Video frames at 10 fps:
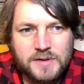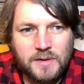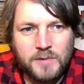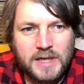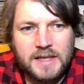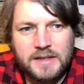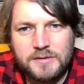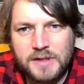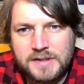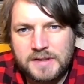So I'm really
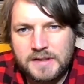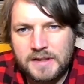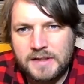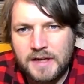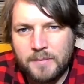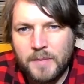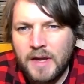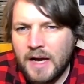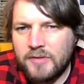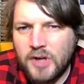interested in,
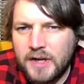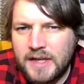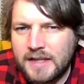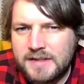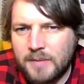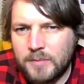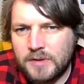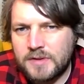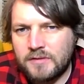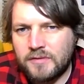have you got any
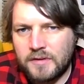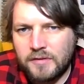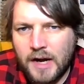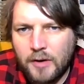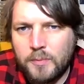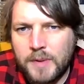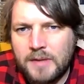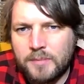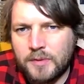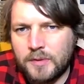examples of how
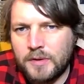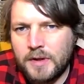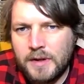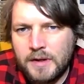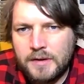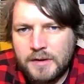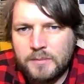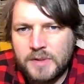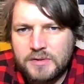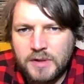people can
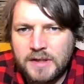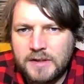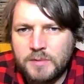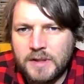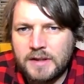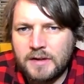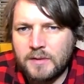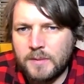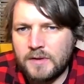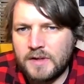be treated within the
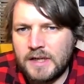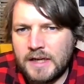community?